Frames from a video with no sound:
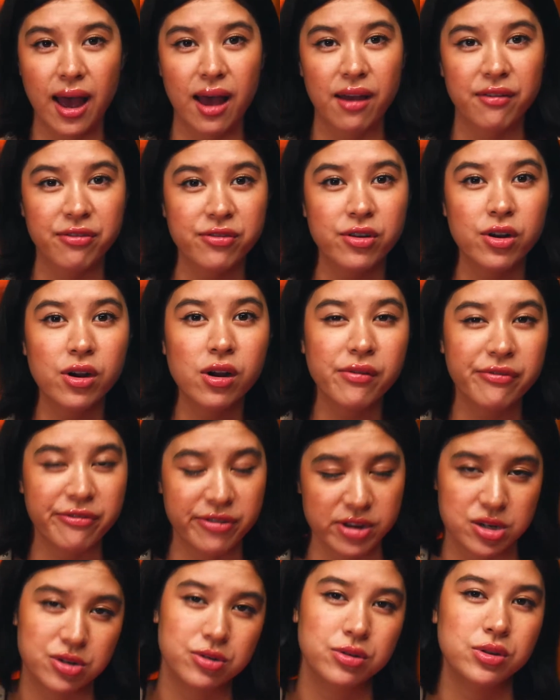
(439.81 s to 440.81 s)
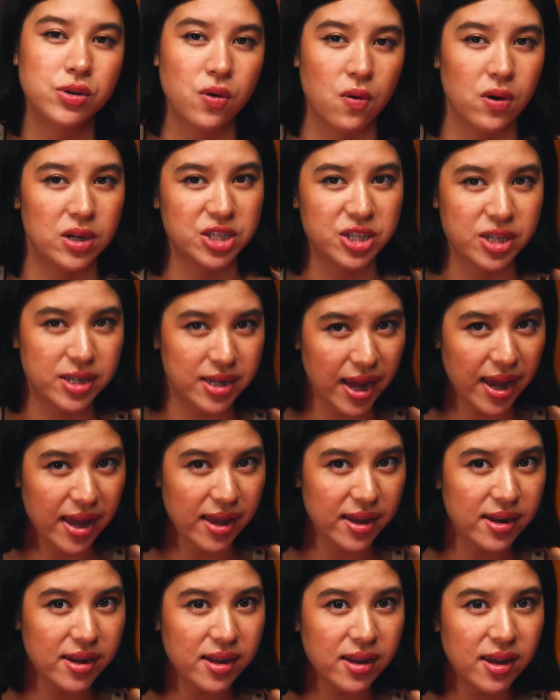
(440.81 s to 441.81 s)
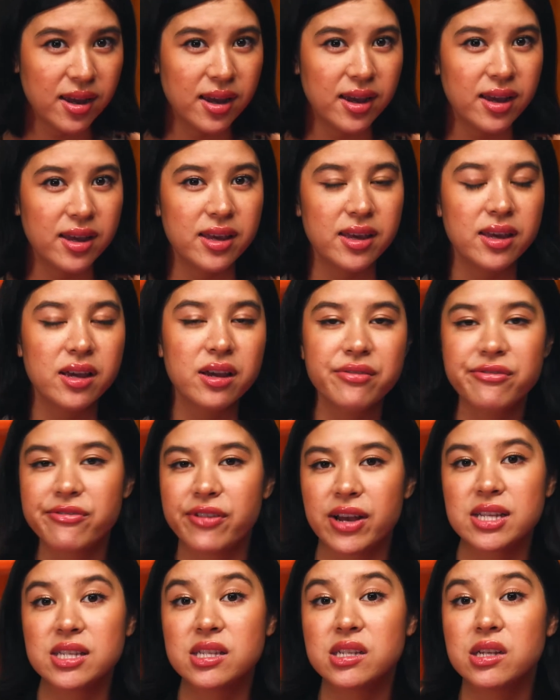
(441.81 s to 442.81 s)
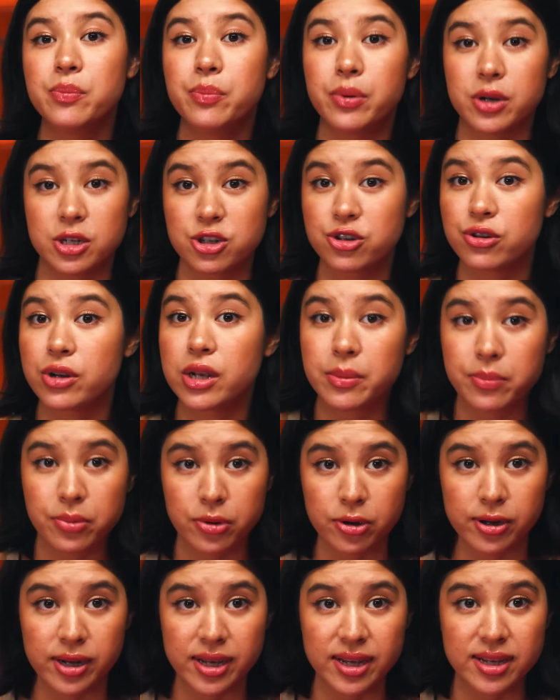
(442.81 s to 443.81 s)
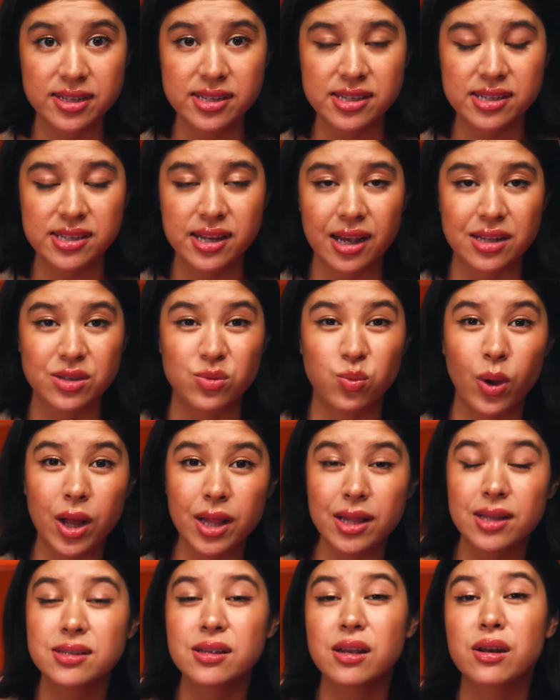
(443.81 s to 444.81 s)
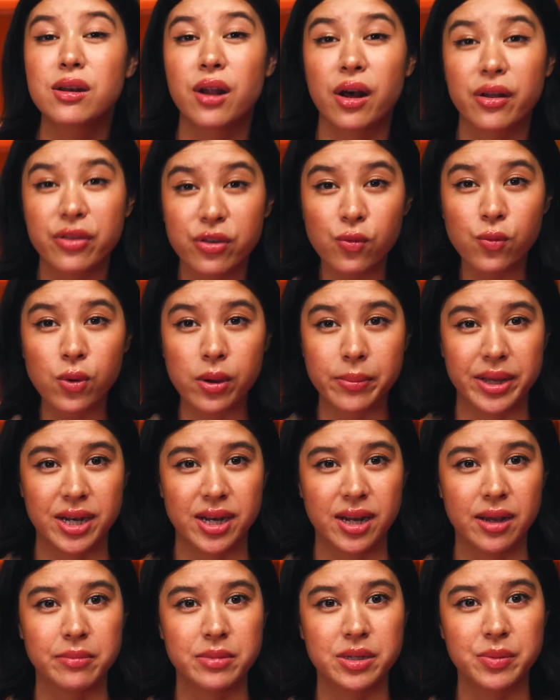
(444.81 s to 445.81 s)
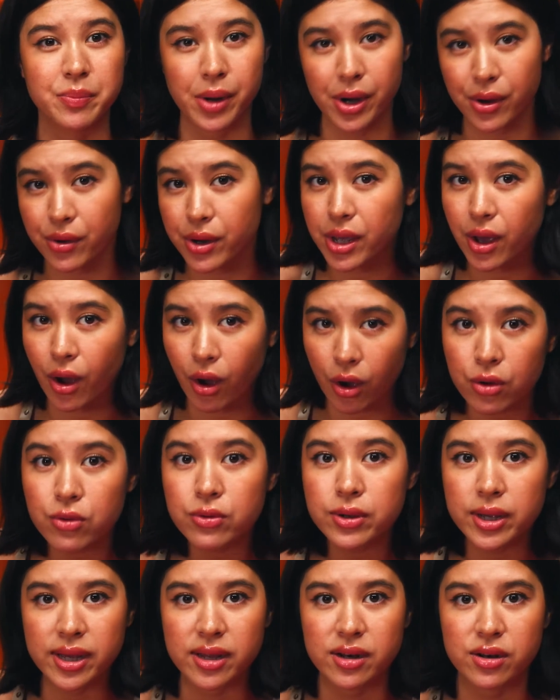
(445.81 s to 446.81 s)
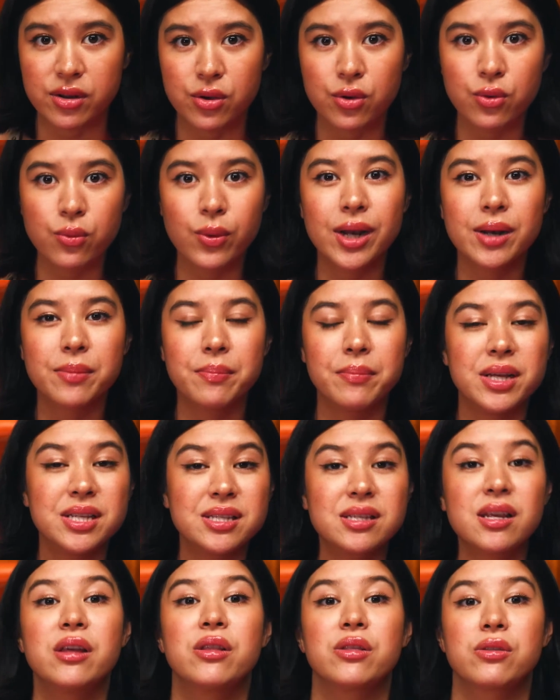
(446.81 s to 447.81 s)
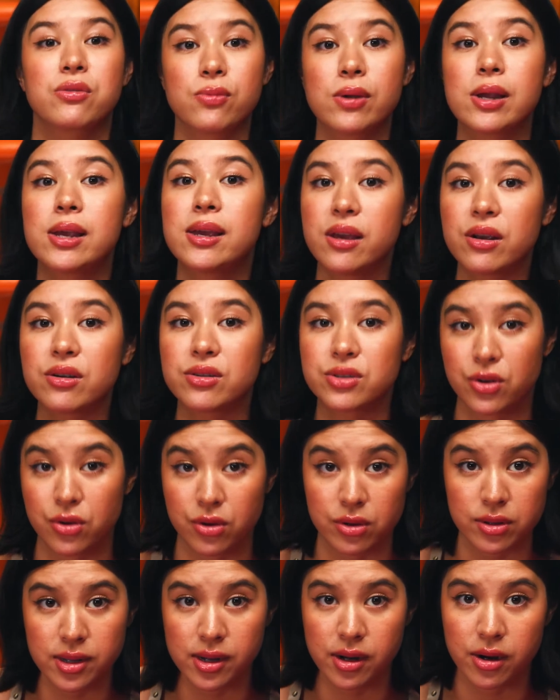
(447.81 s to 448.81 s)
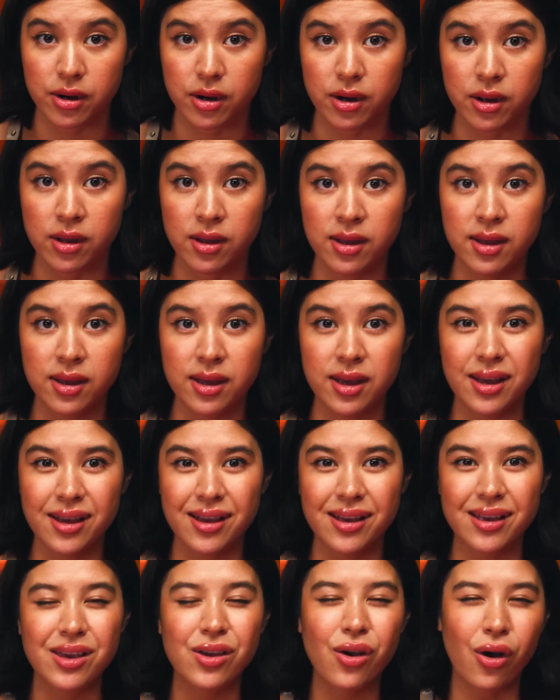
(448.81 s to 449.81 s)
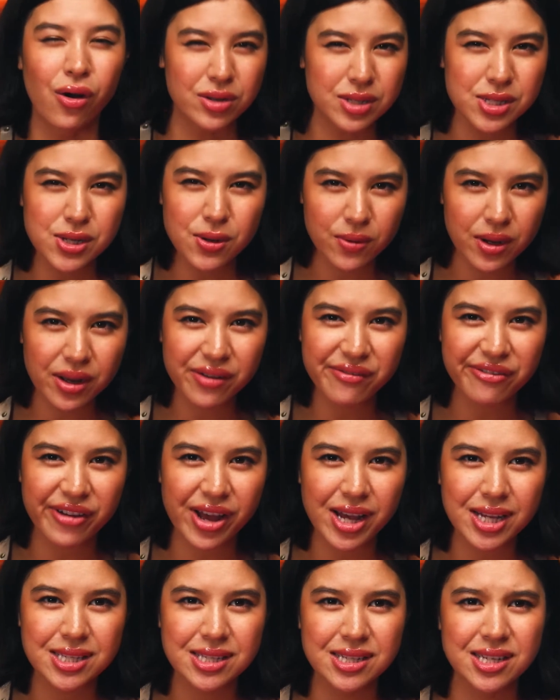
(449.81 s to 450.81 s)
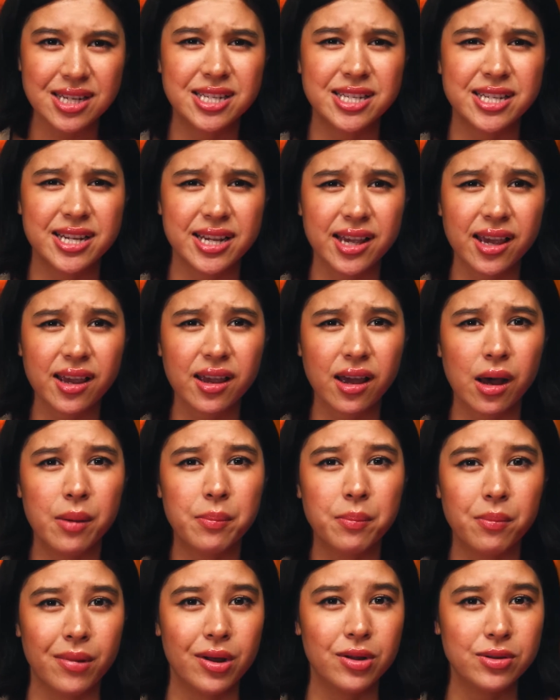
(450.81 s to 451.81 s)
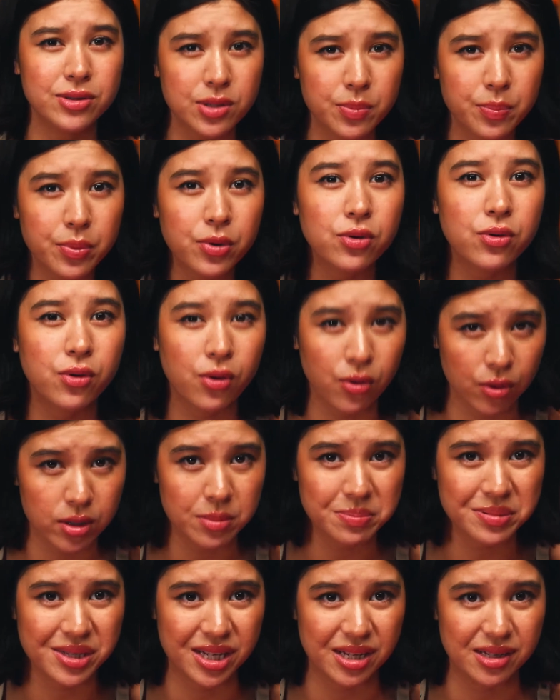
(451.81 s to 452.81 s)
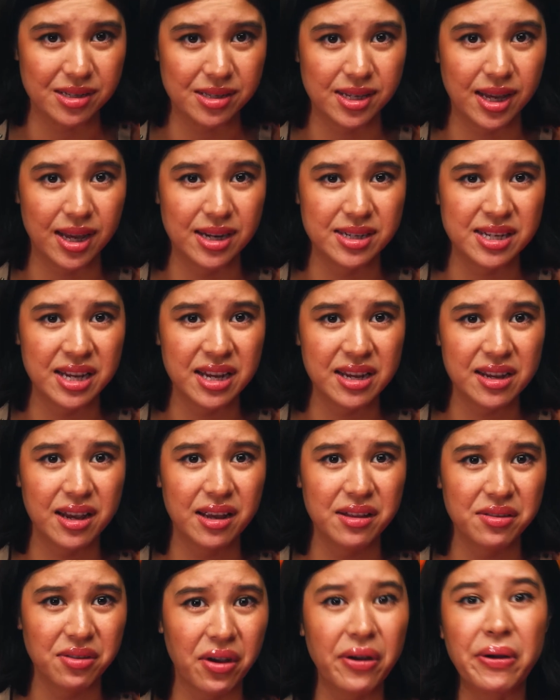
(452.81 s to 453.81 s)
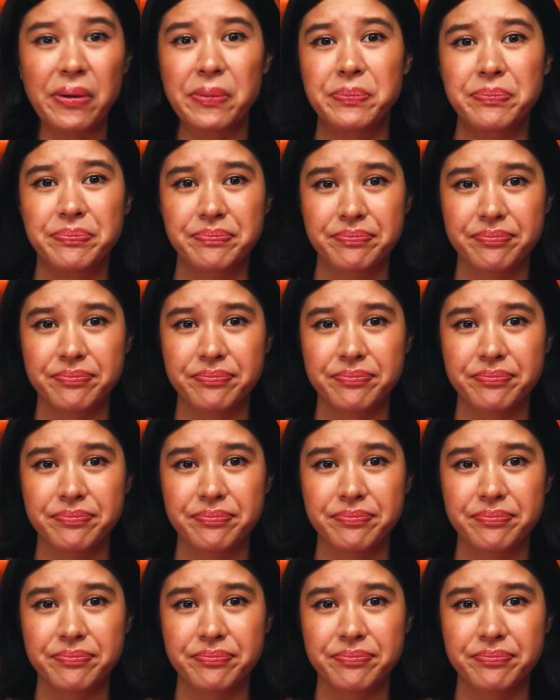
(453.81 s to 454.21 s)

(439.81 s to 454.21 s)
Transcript: After officials questioned Ed, he confessed to butchering Bernice, as well as another woman named Mary Hogan, who went missing three years earlier. He also confessed to digging up multiple corpses and taking their